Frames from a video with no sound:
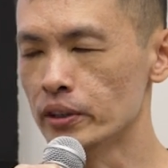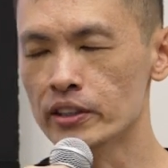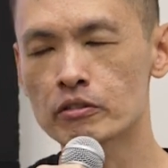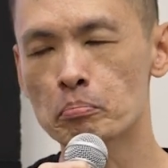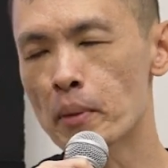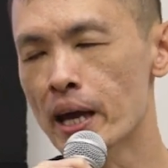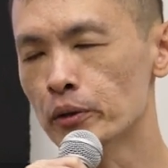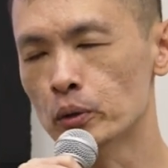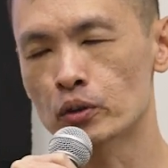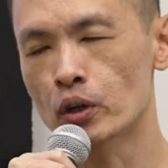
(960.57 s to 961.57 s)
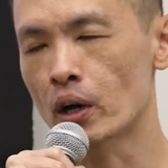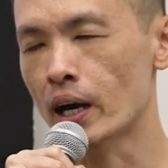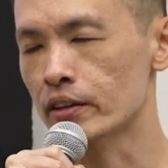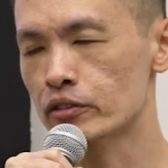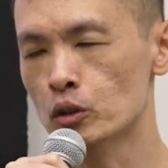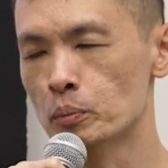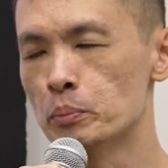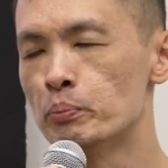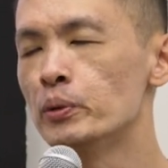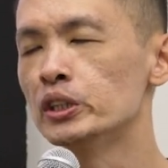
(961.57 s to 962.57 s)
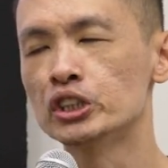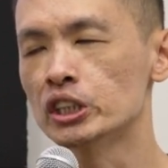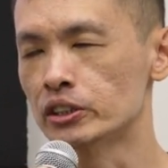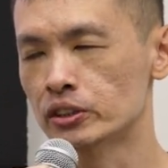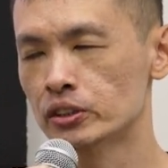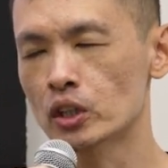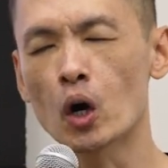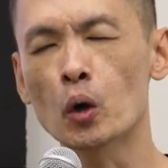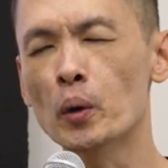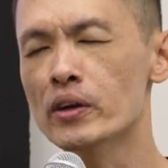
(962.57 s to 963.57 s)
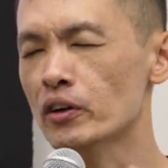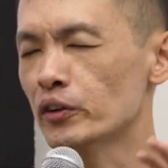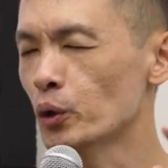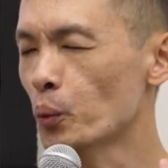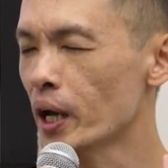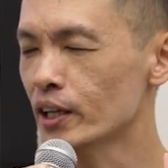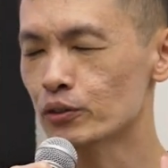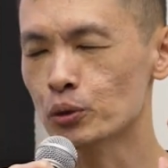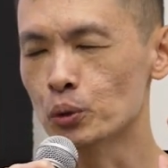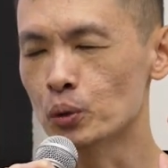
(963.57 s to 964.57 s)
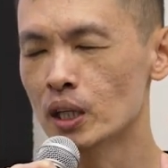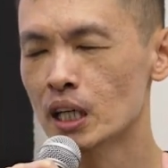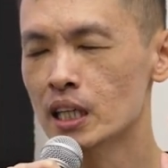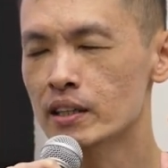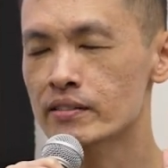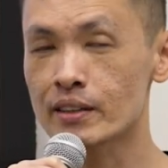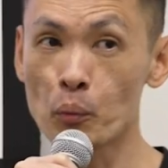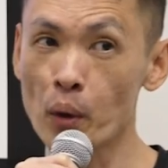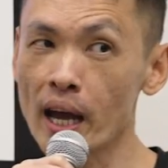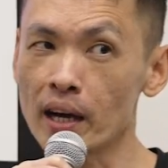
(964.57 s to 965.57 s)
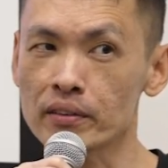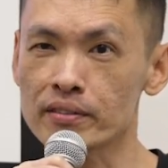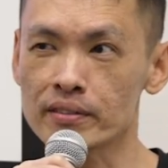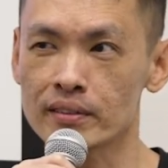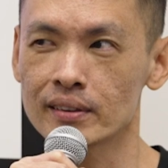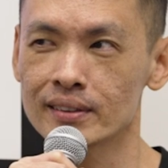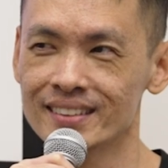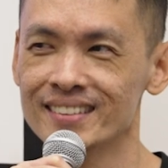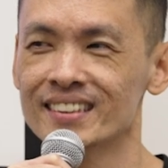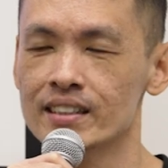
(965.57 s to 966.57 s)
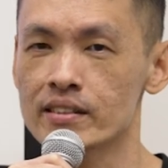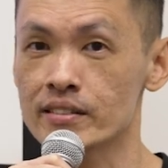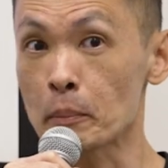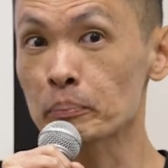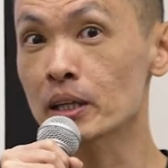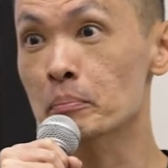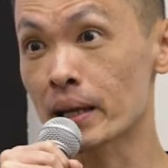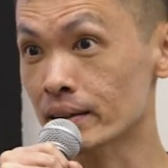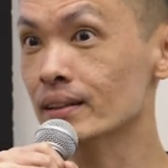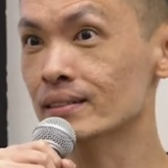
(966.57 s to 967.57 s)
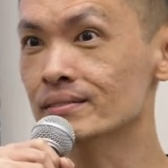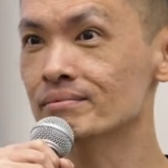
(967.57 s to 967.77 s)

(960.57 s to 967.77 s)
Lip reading: These men who taught us to be bridges, always on the way to somewhere else, something better.